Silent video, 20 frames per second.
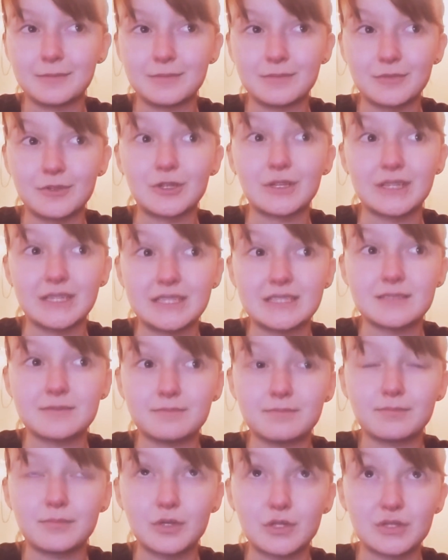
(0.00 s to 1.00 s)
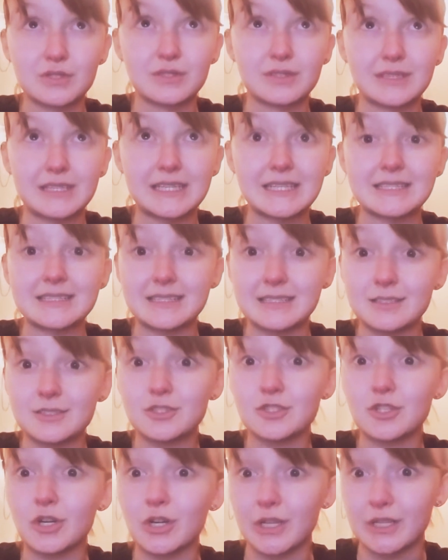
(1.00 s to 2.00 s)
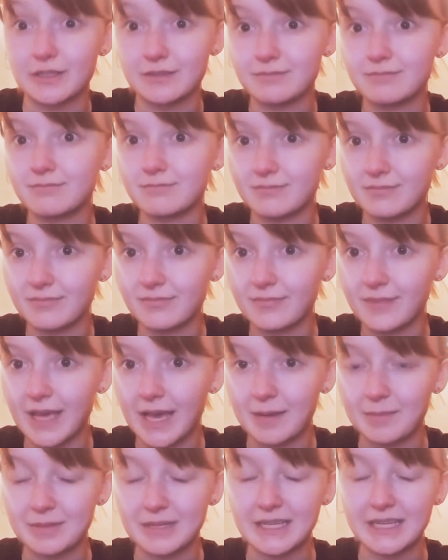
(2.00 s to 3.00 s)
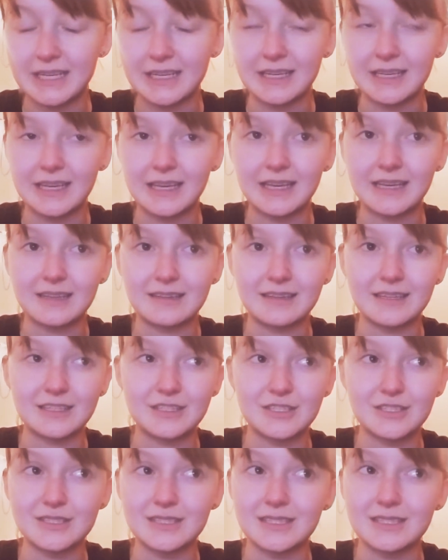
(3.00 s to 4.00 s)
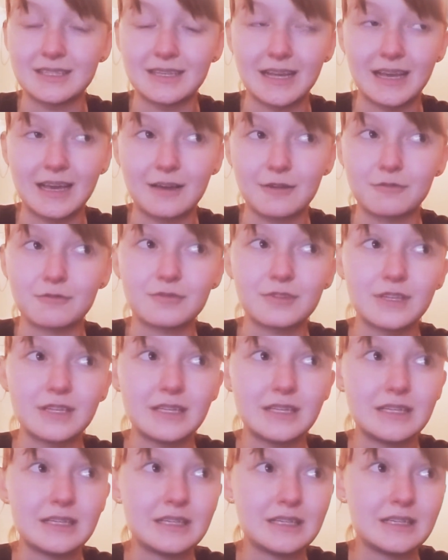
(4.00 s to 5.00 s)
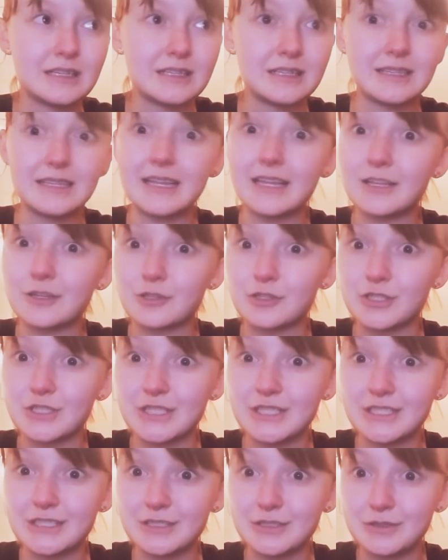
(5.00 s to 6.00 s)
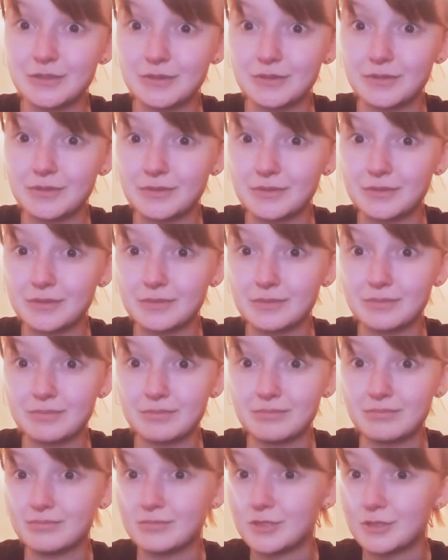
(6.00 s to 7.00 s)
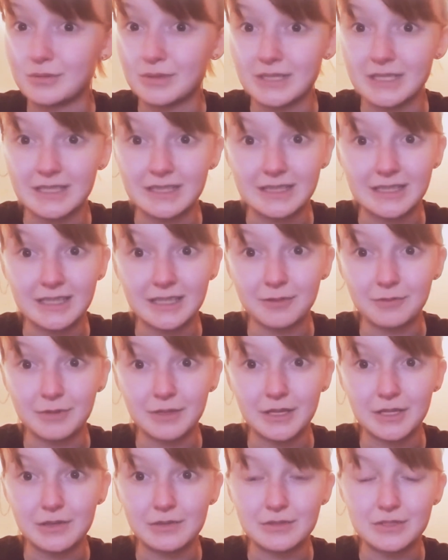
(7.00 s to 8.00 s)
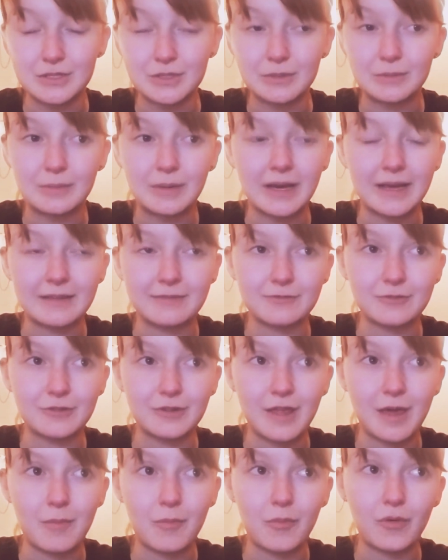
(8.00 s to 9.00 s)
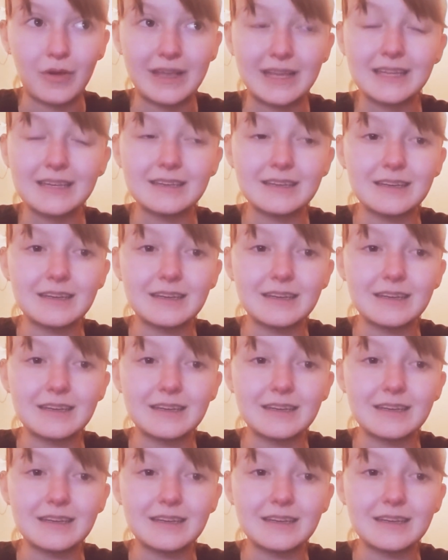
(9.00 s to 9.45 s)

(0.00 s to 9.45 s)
or at least personal things that started happening, and I just didn't have the energy to do anything with YouTube after that point.